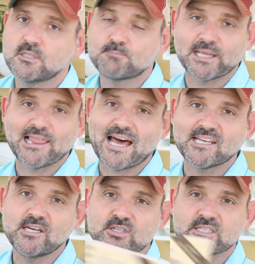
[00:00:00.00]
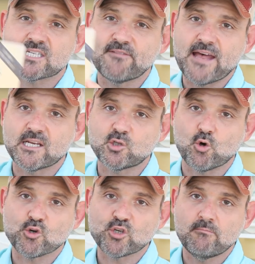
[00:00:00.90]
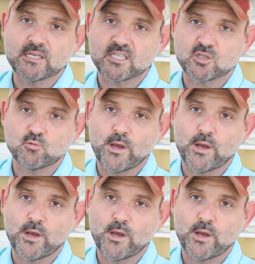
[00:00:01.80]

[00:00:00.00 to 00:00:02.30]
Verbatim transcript: Spent a lot of years in Savannah, Georgia. Mrs.